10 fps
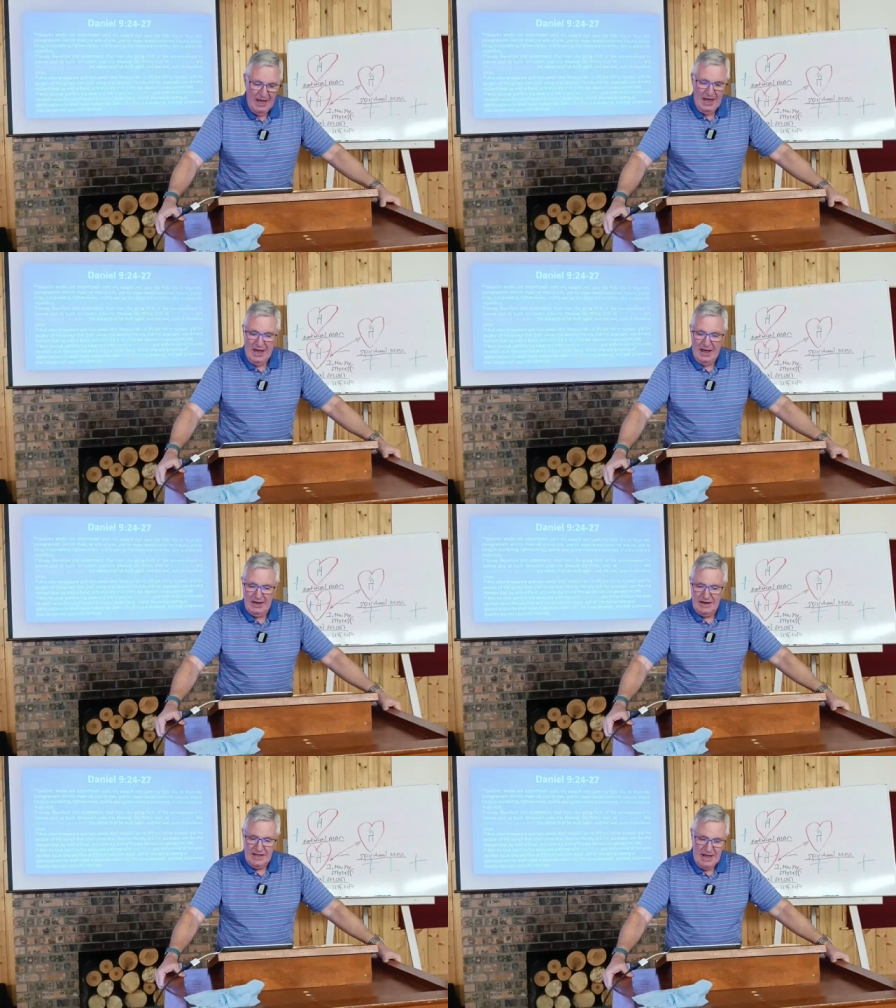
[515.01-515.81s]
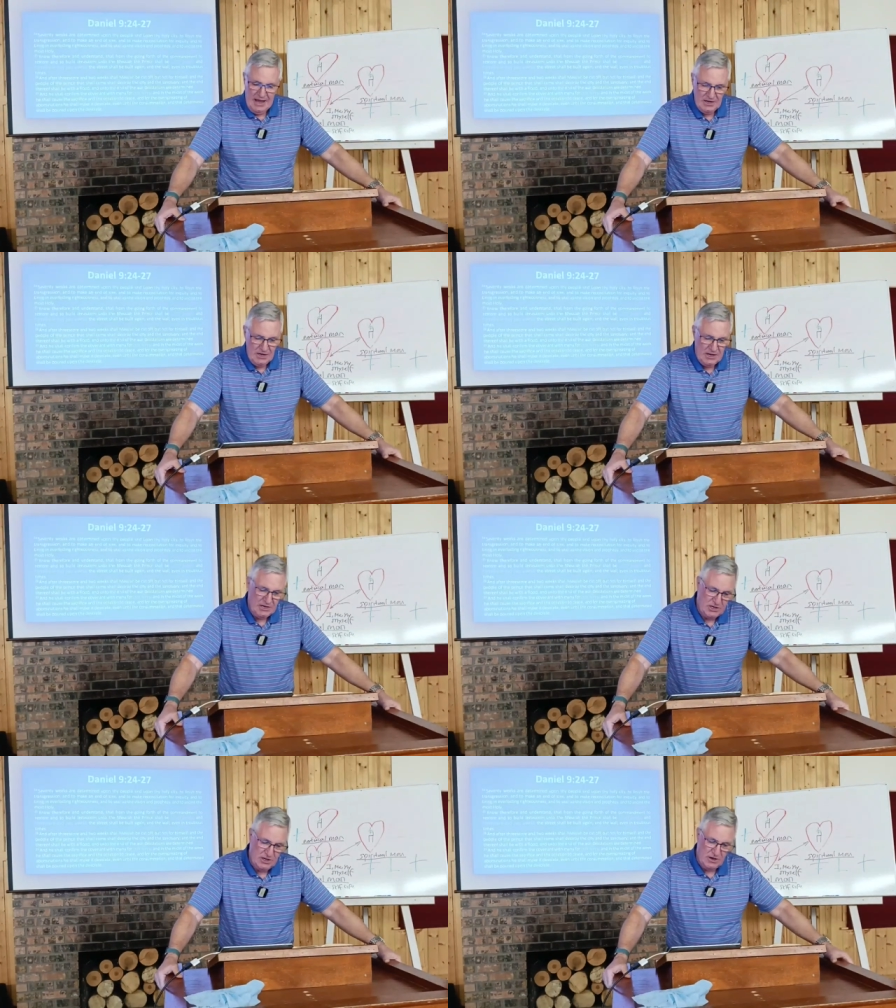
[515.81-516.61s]
and the
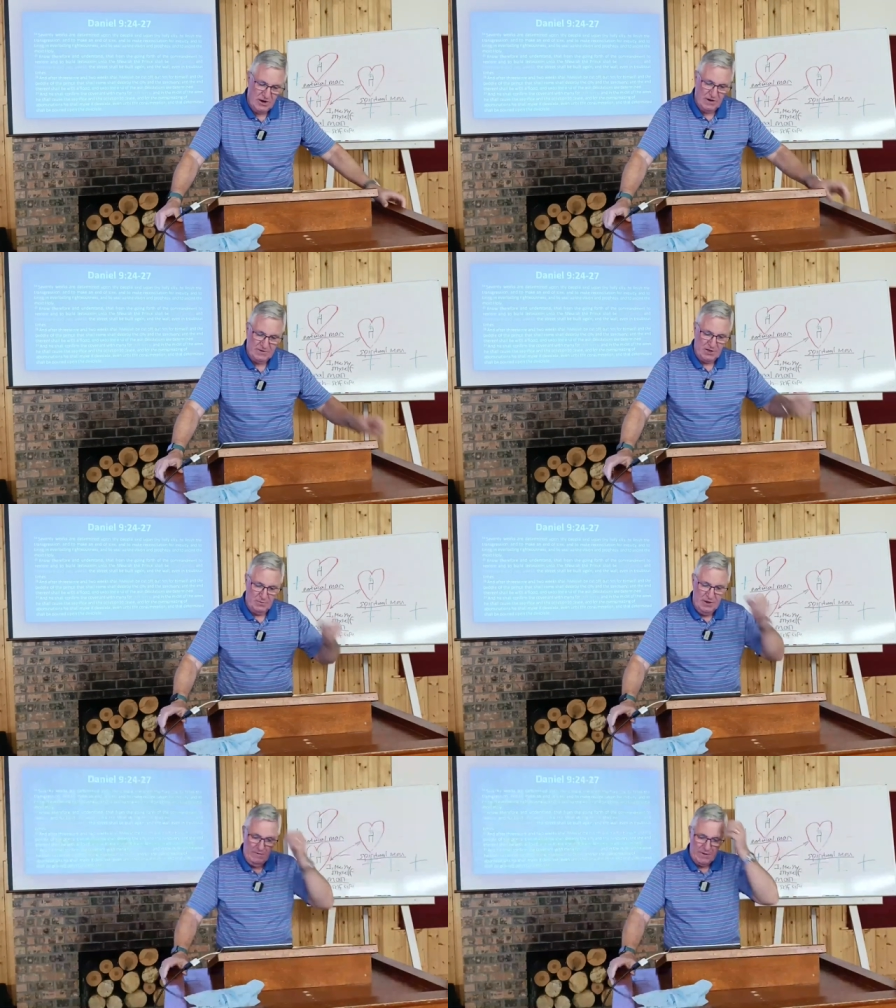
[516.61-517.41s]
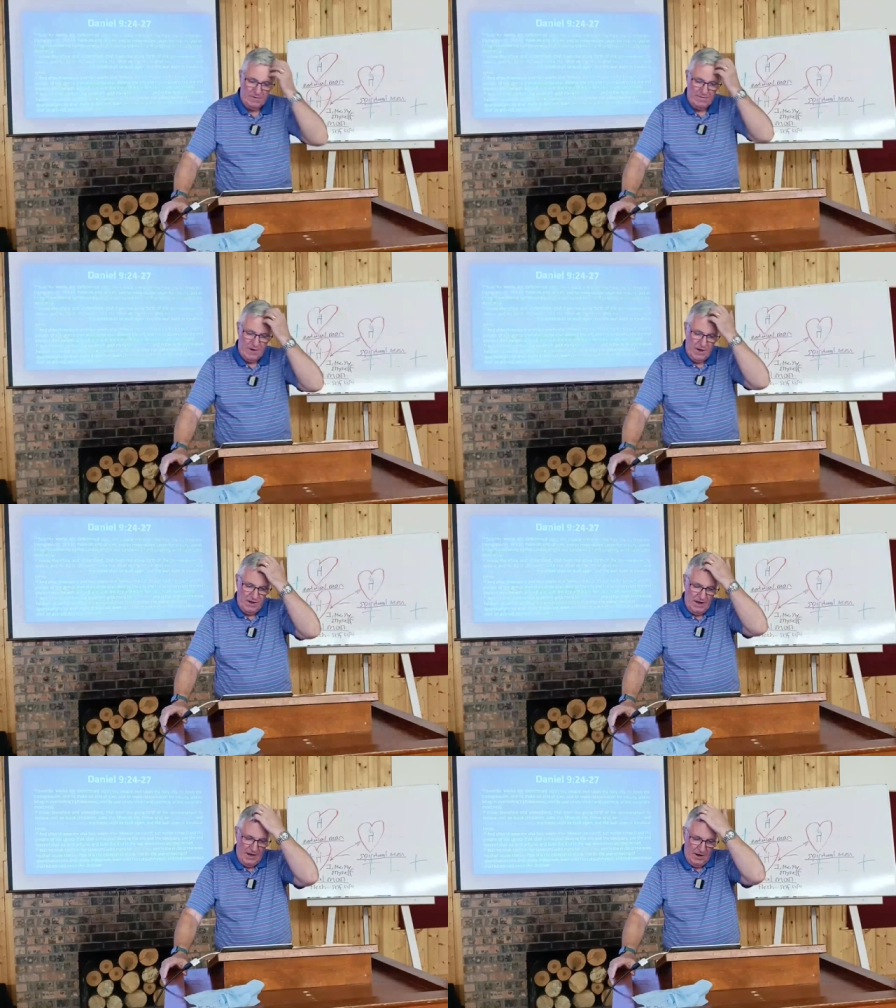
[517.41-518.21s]
end thereof shall be with a flood,
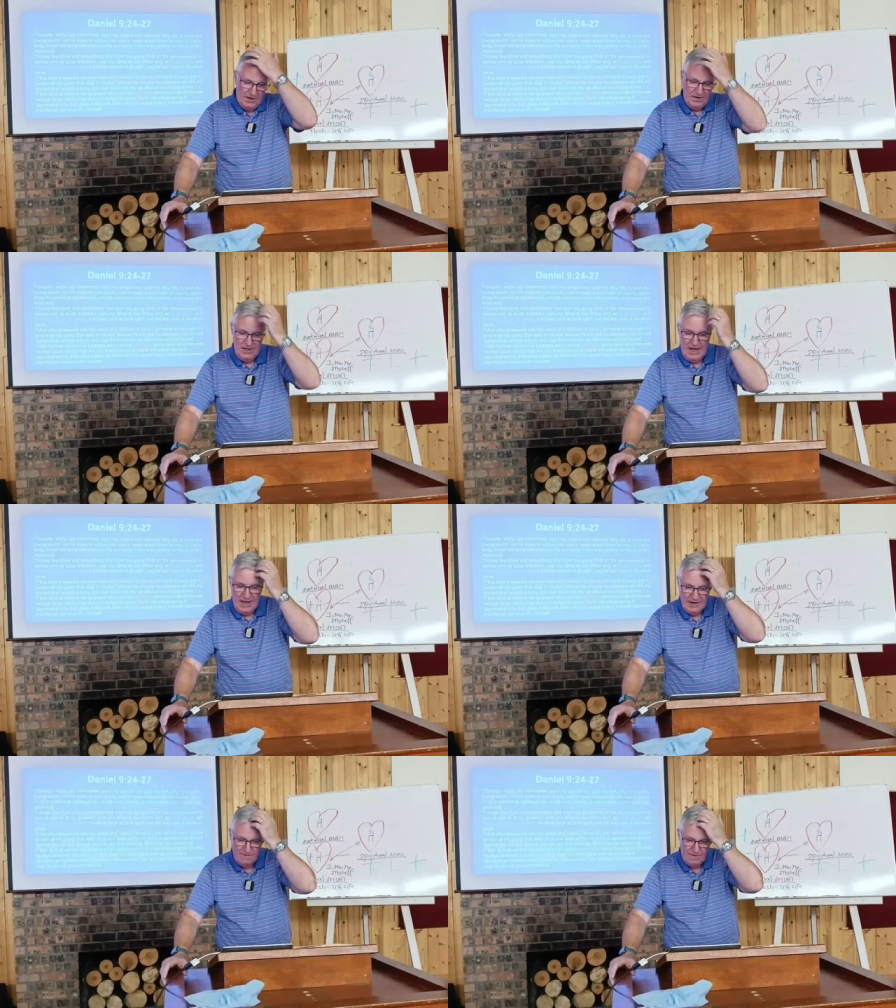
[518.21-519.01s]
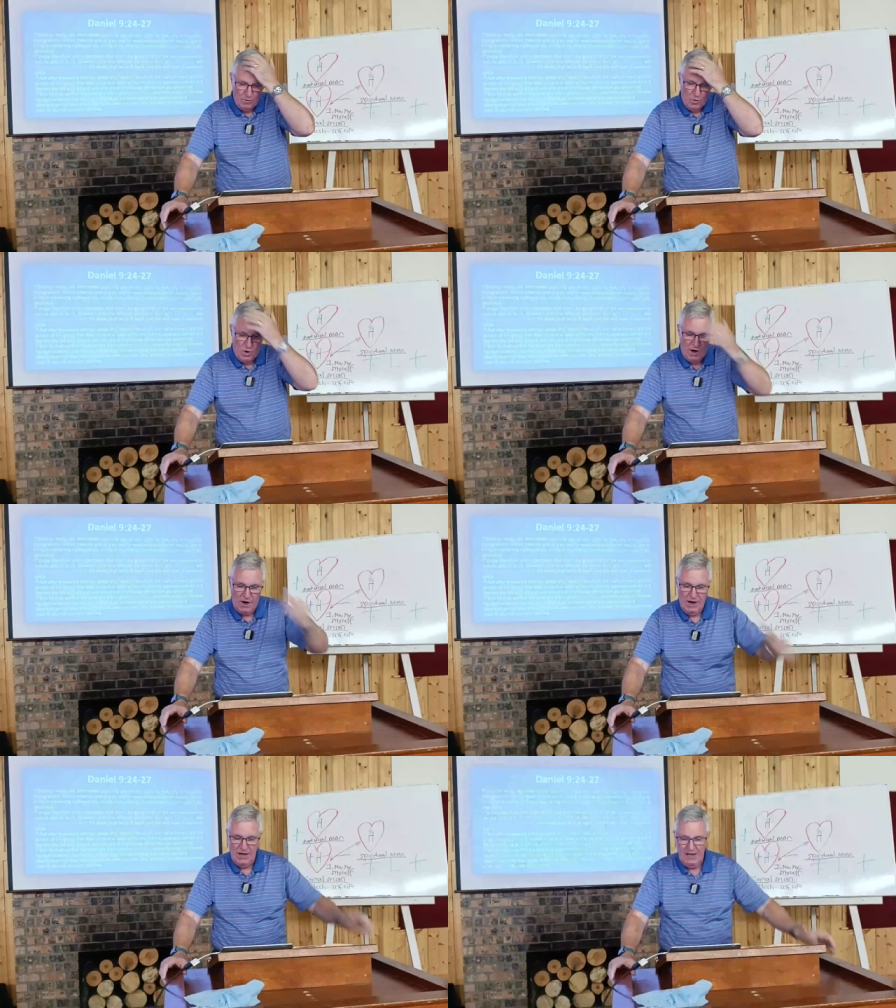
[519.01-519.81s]
and unto the end of the
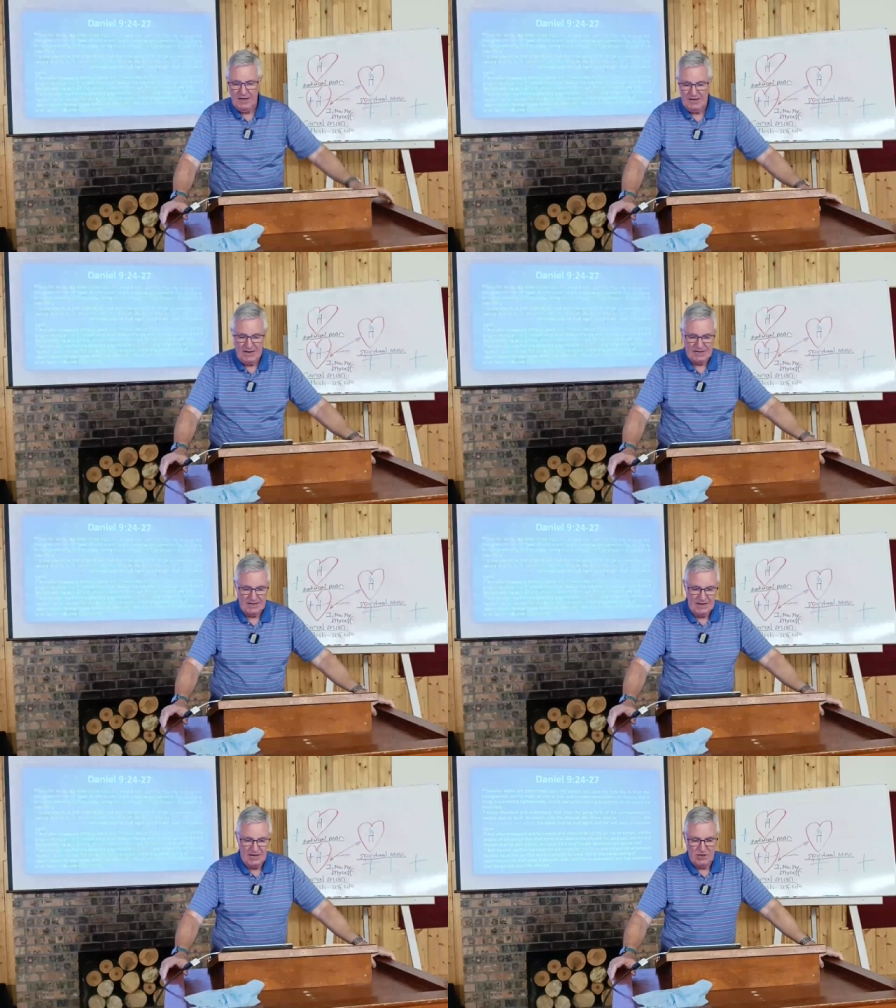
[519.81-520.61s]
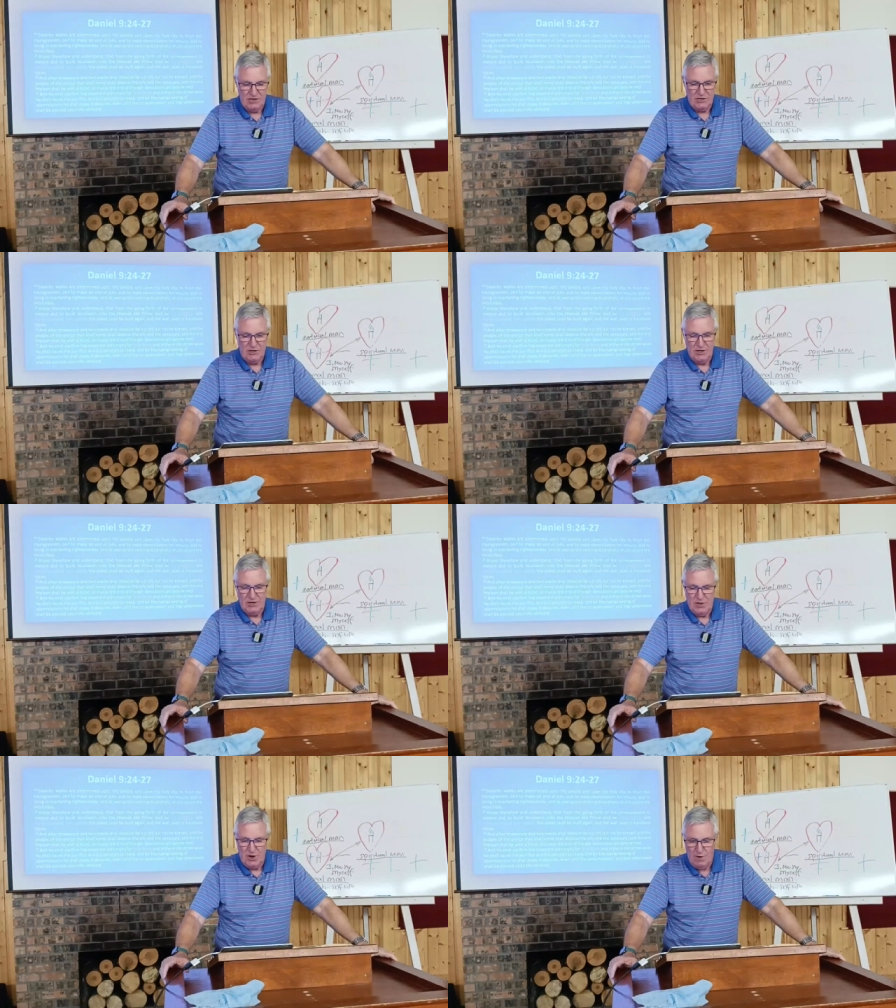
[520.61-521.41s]
war desolations are
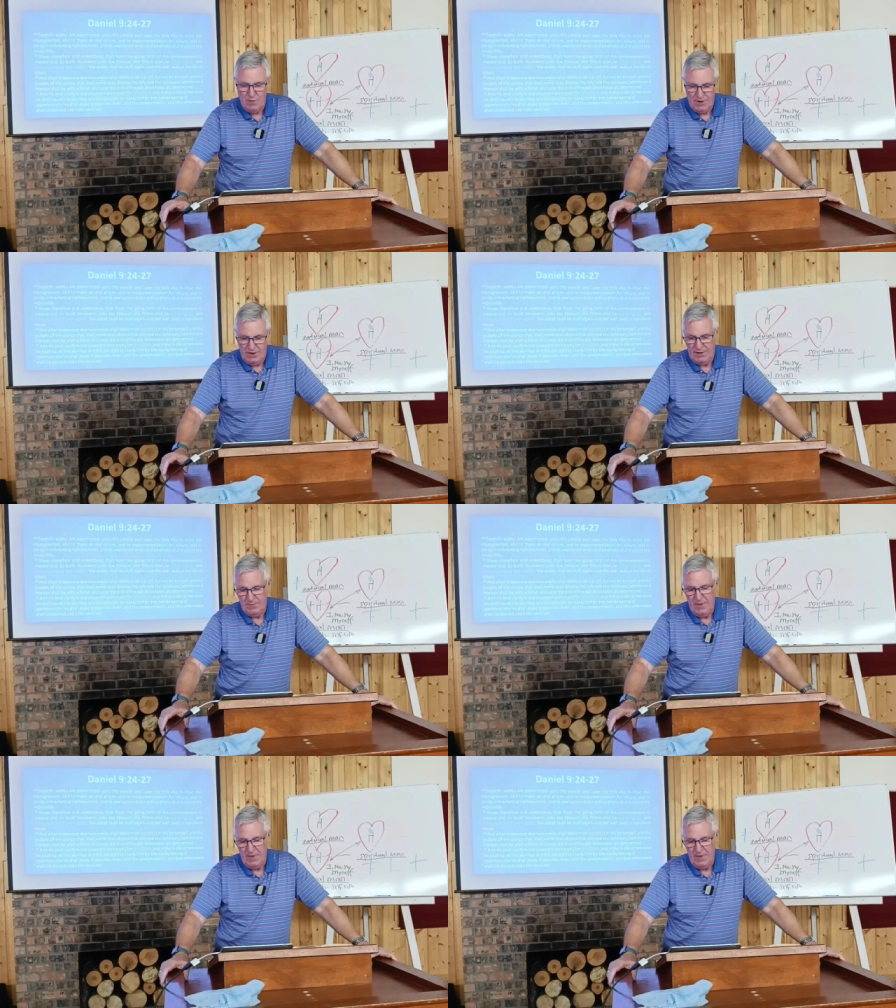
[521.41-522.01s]
determined.